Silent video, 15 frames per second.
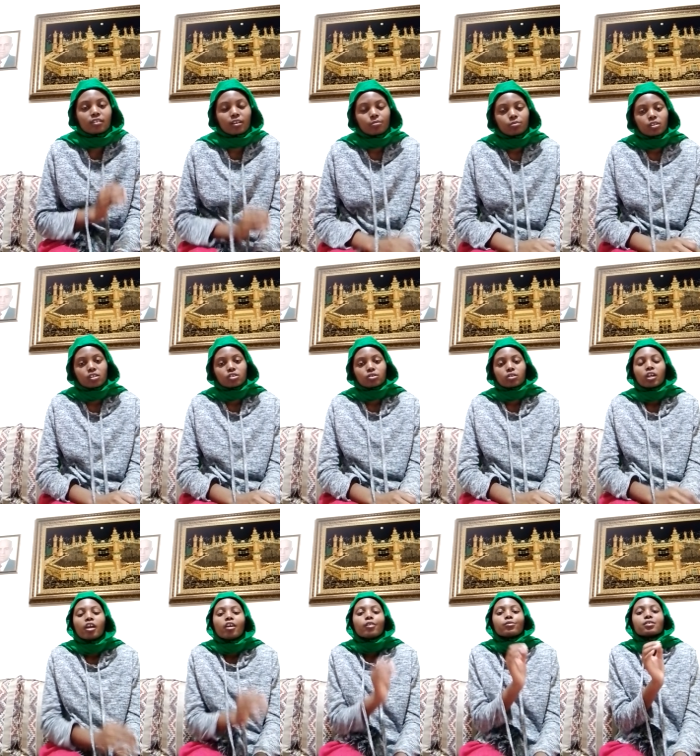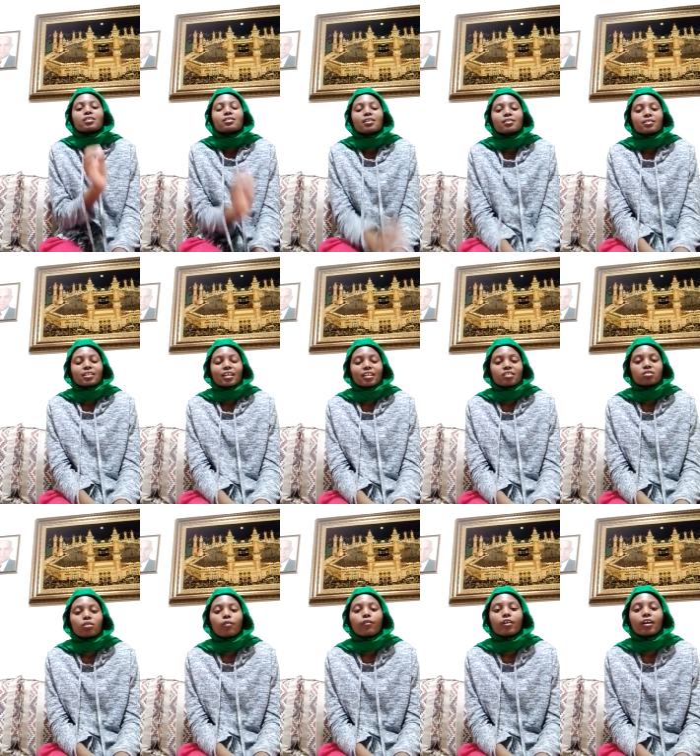temptation. If Jesus Christ
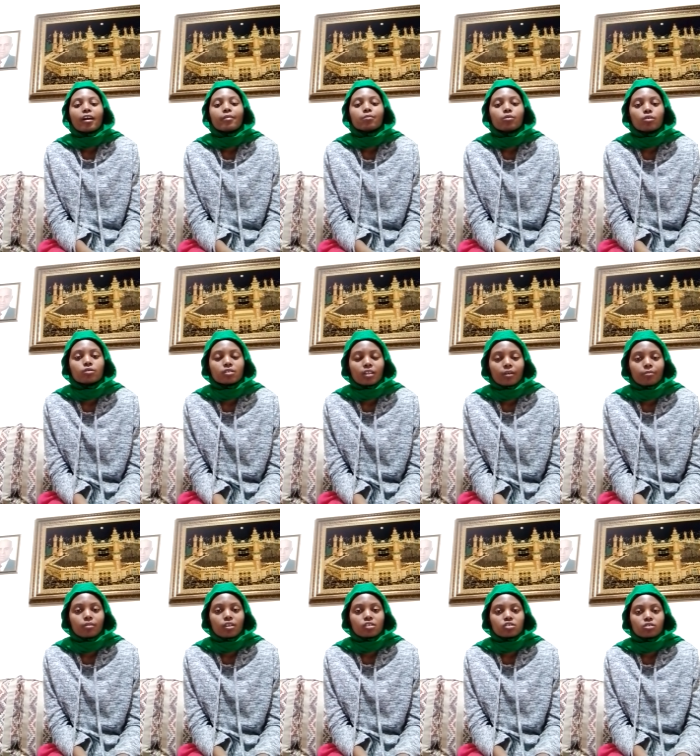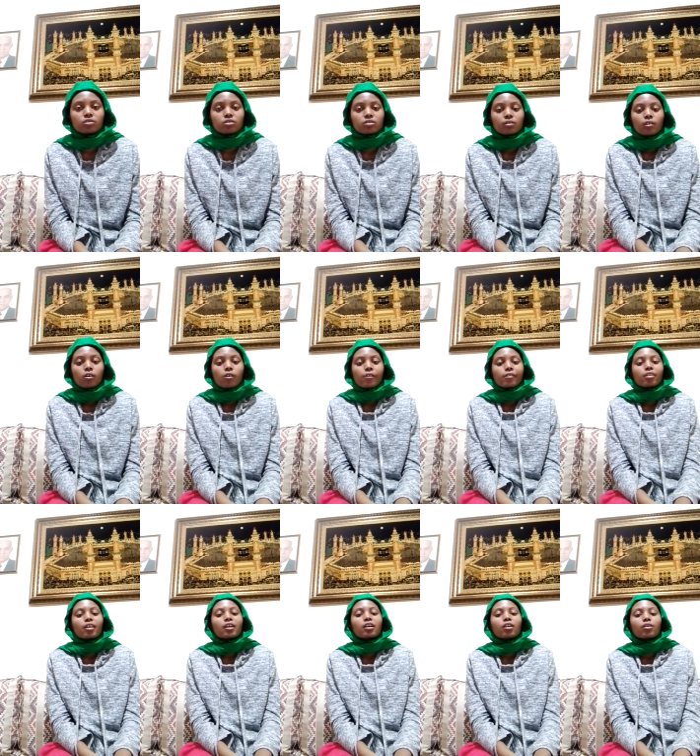overcome those temptations on
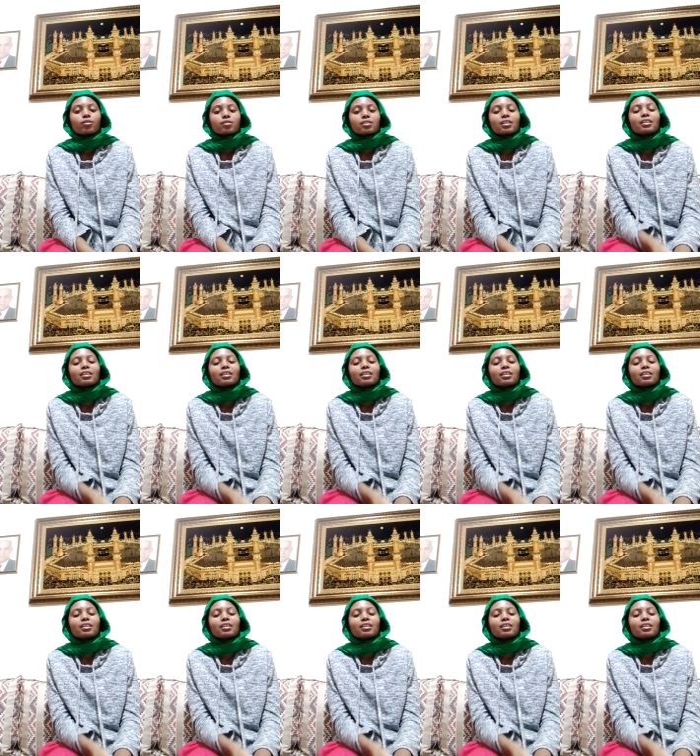the cross,